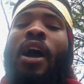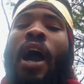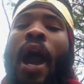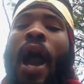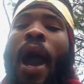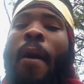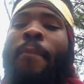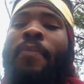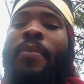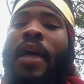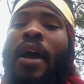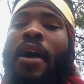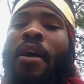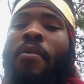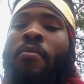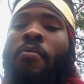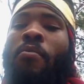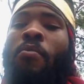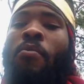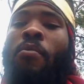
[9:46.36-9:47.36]
I'm
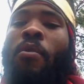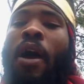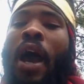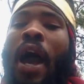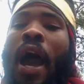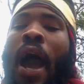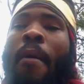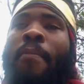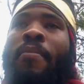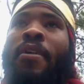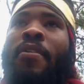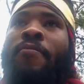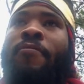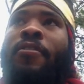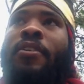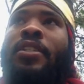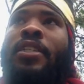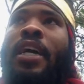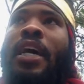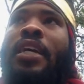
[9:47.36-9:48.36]

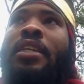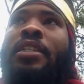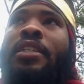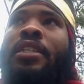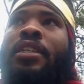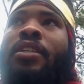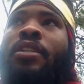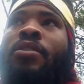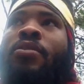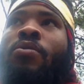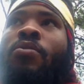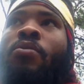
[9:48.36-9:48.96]
emphasizing,